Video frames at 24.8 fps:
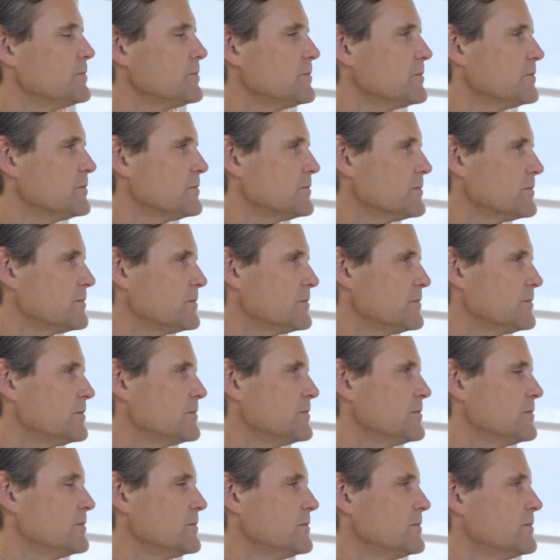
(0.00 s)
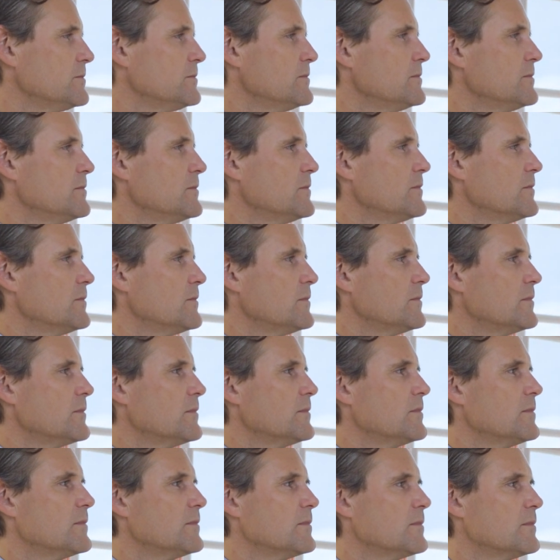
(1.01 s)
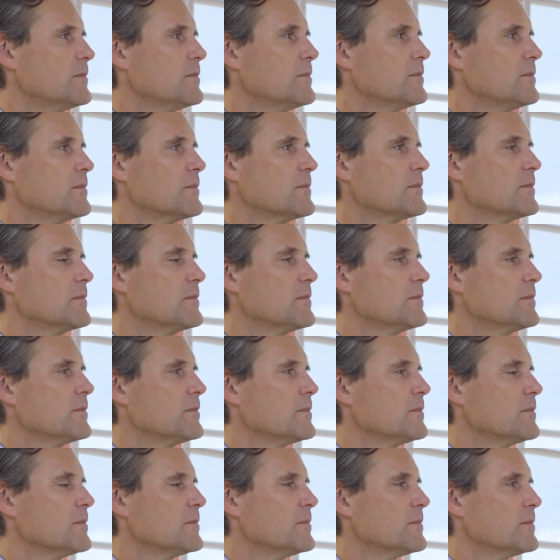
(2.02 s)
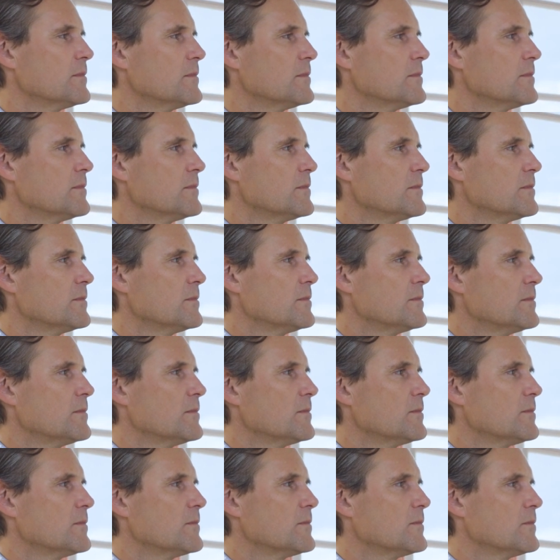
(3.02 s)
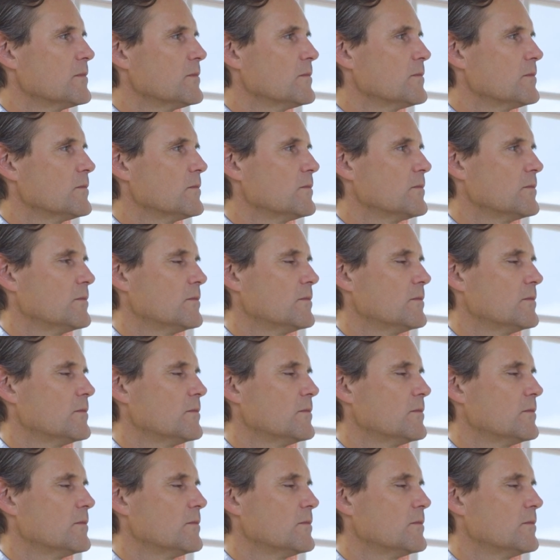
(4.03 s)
The person shown says nothing.